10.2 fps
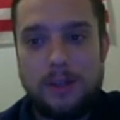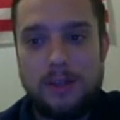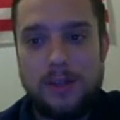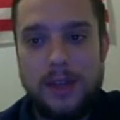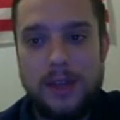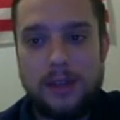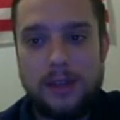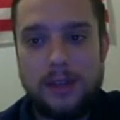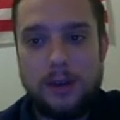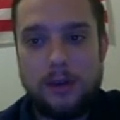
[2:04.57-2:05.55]
then
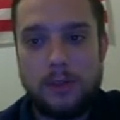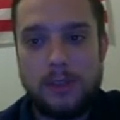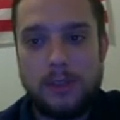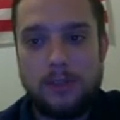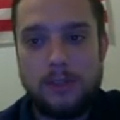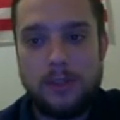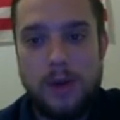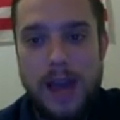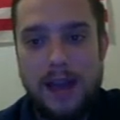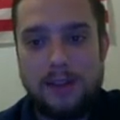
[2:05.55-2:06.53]
click over here to go
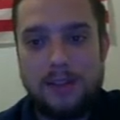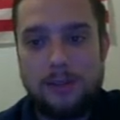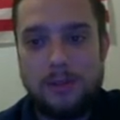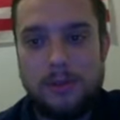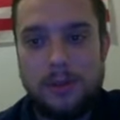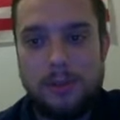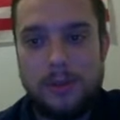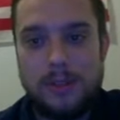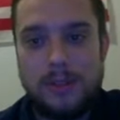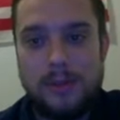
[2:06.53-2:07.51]
add your
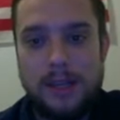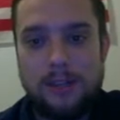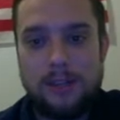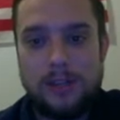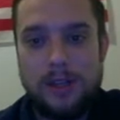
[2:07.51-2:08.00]
business page.